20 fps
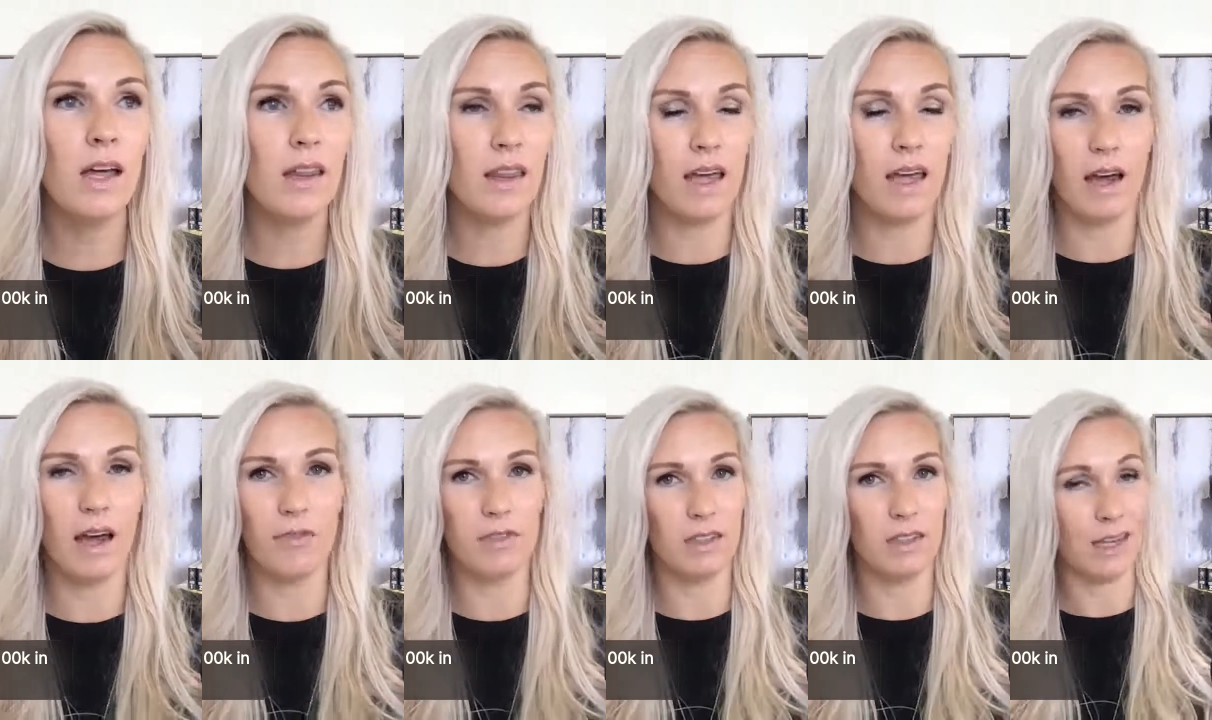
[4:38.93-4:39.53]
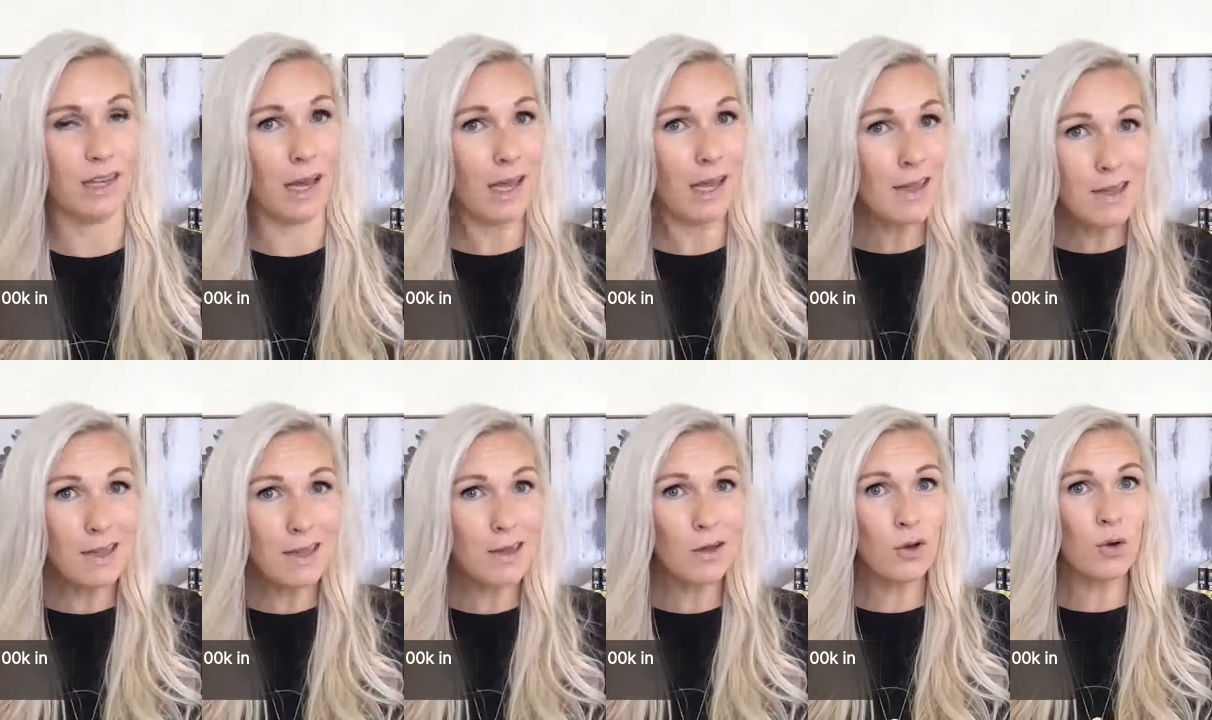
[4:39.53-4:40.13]
They have to
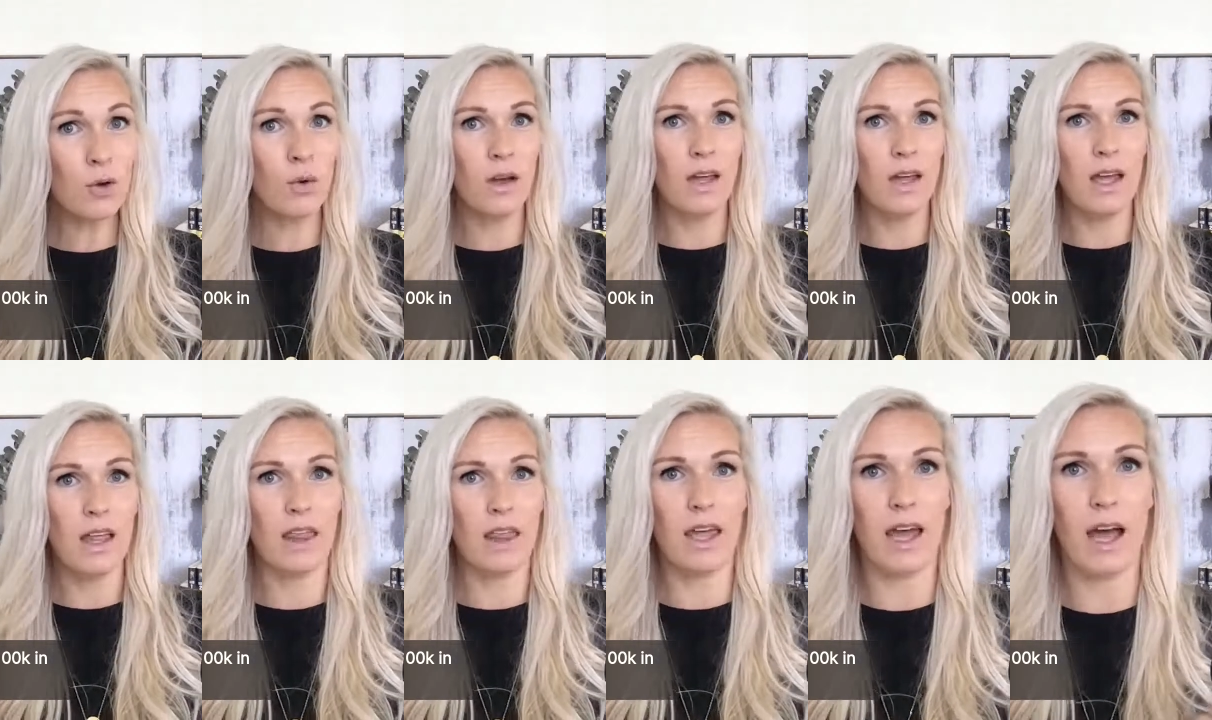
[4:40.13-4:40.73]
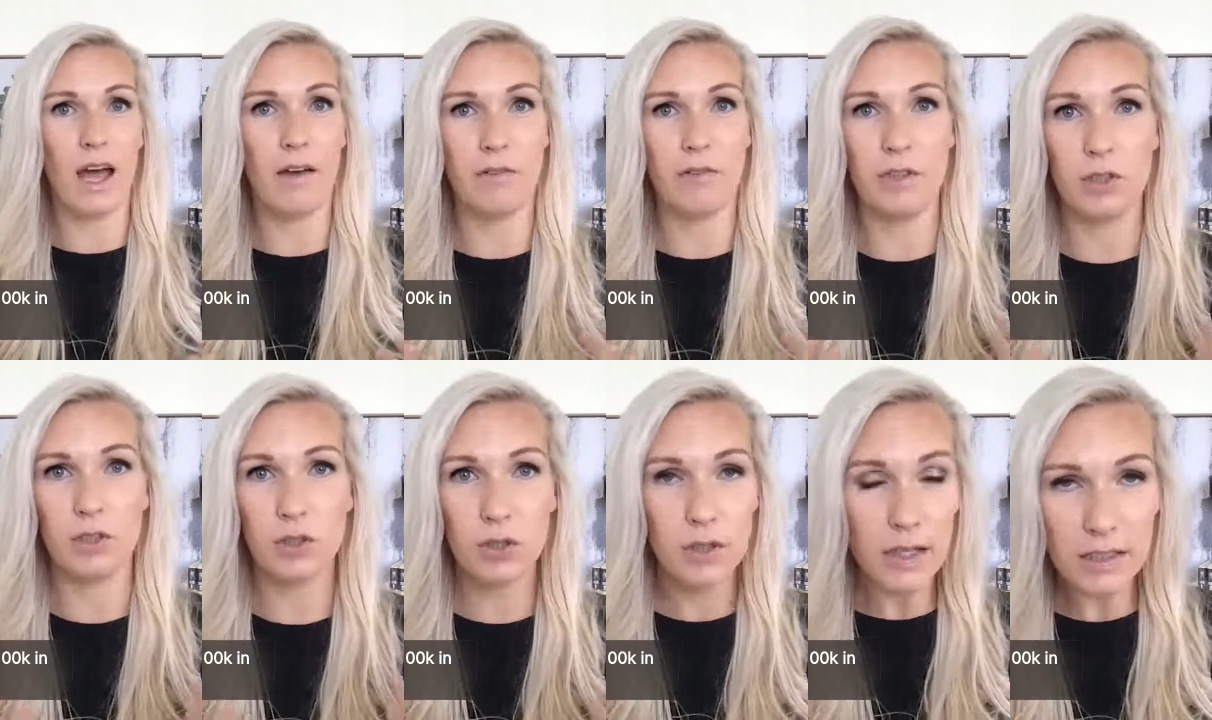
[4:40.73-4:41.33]
like you. They have to
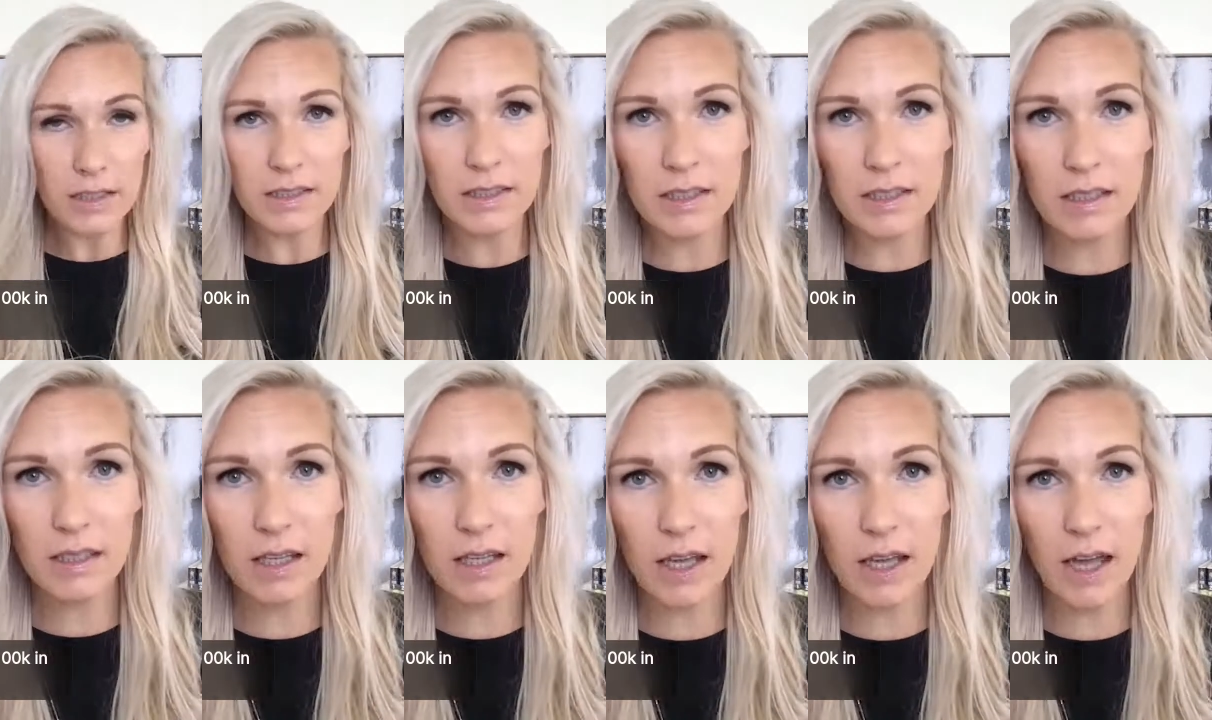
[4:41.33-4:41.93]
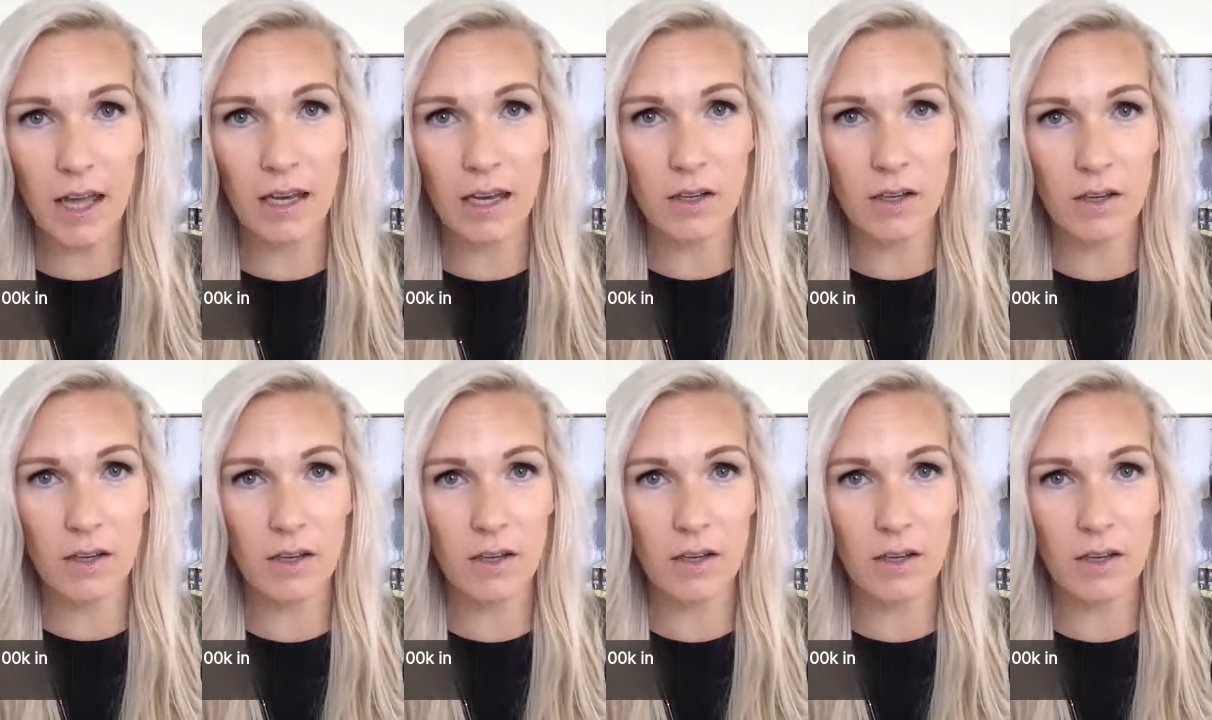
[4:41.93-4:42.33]
trust and